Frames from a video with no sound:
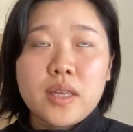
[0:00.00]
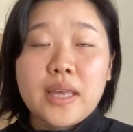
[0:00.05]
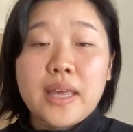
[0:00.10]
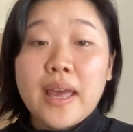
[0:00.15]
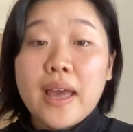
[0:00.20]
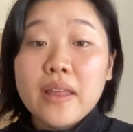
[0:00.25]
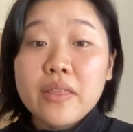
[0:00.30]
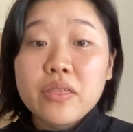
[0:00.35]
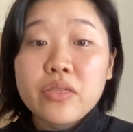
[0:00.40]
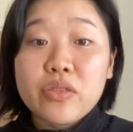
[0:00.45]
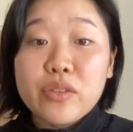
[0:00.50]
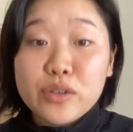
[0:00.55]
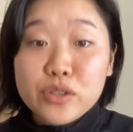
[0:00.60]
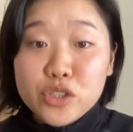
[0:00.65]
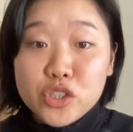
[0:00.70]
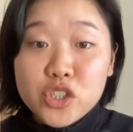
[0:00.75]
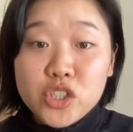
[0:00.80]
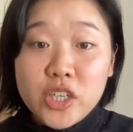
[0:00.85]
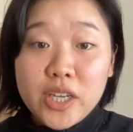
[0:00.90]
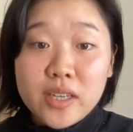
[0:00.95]
get the
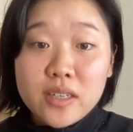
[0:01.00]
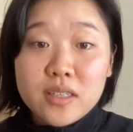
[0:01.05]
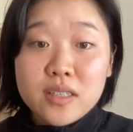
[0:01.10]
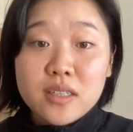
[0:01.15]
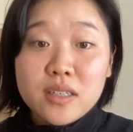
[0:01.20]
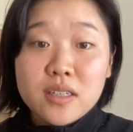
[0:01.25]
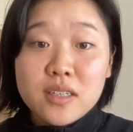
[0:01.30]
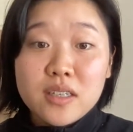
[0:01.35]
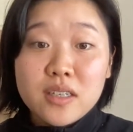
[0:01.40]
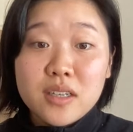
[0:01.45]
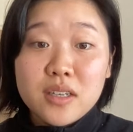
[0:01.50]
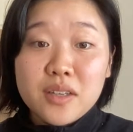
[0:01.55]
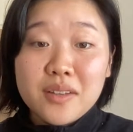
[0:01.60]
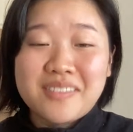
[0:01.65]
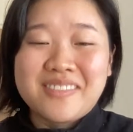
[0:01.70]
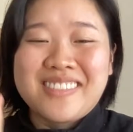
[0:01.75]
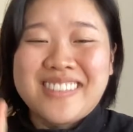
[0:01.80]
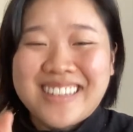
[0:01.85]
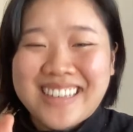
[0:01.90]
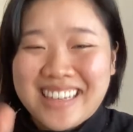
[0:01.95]
shit.
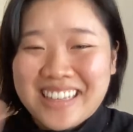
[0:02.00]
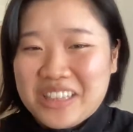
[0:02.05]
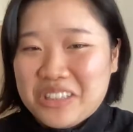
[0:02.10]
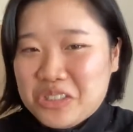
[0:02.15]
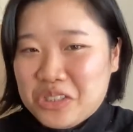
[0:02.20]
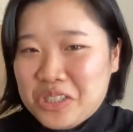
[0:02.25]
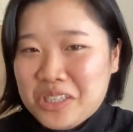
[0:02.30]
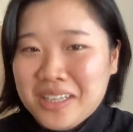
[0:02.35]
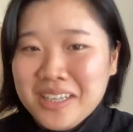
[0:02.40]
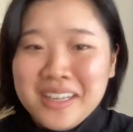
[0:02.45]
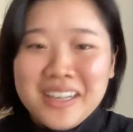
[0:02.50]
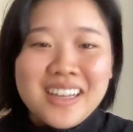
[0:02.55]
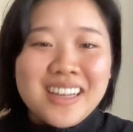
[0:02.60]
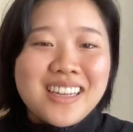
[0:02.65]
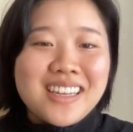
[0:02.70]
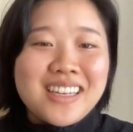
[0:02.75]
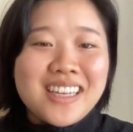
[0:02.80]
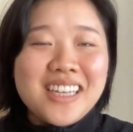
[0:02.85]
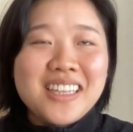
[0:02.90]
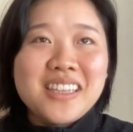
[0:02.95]
Get the
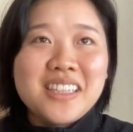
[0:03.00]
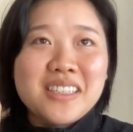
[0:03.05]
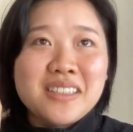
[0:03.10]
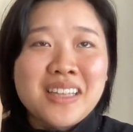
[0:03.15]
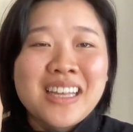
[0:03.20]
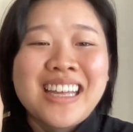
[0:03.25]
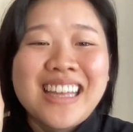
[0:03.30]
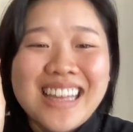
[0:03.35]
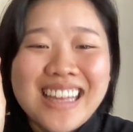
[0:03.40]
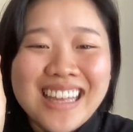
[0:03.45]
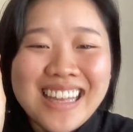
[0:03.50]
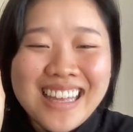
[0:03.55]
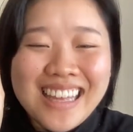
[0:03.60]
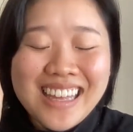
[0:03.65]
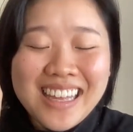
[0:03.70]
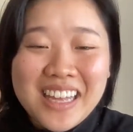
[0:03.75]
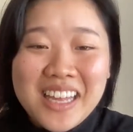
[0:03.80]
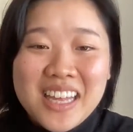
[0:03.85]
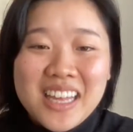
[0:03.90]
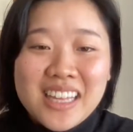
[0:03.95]
shit. Get
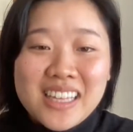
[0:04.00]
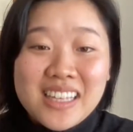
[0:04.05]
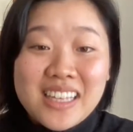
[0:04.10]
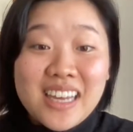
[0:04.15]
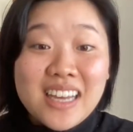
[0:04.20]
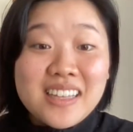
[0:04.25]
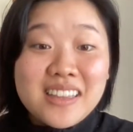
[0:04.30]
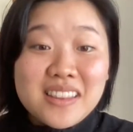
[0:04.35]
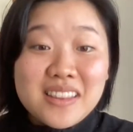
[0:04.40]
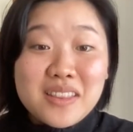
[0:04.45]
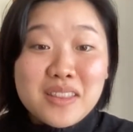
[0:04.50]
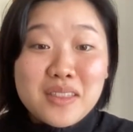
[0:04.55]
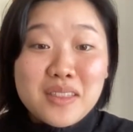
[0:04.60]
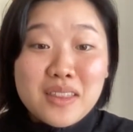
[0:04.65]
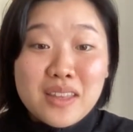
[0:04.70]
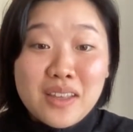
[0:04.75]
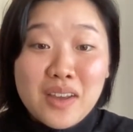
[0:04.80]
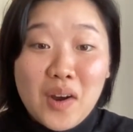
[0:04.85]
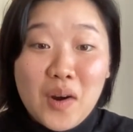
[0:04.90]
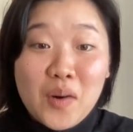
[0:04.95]
the get
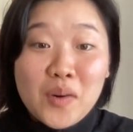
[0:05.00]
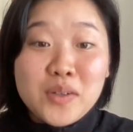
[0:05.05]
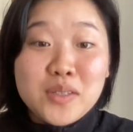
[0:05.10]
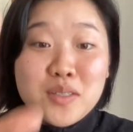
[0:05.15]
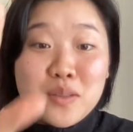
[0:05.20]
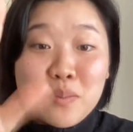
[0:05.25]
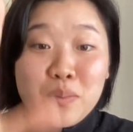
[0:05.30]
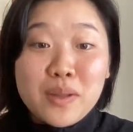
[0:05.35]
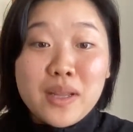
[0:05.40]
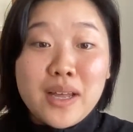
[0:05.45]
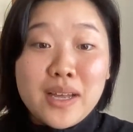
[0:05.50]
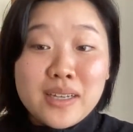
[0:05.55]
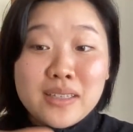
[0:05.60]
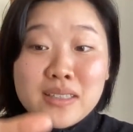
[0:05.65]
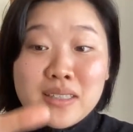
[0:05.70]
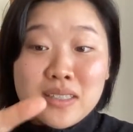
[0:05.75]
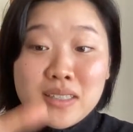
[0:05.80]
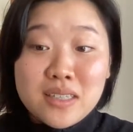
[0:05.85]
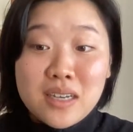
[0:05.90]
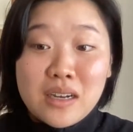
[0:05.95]
the art
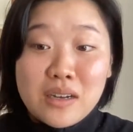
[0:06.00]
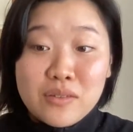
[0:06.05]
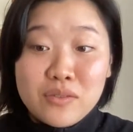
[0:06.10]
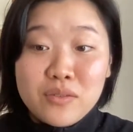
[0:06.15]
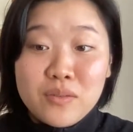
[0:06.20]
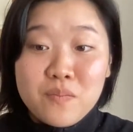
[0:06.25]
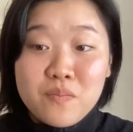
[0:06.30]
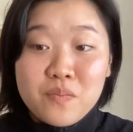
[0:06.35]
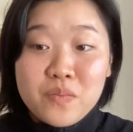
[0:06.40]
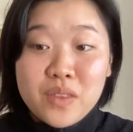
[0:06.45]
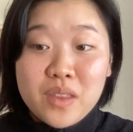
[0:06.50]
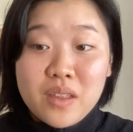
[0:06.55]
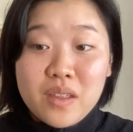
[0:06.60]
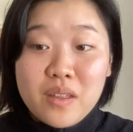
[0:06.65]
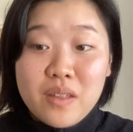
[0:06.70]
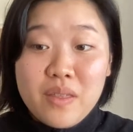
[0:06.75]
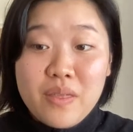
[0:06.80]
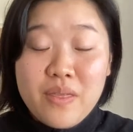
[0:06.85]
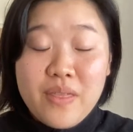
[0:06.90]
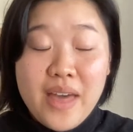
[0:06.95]
supplies stuff
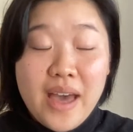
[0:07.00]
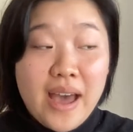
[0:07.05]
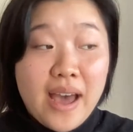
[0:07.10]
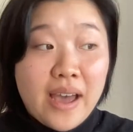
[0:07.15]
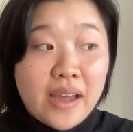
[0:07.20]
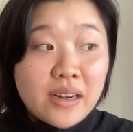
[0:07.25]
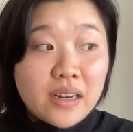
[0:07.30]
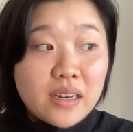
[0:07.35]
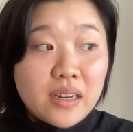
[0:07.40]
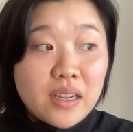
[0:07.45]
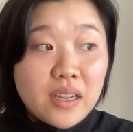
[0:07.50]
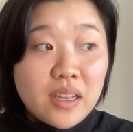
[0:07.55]
that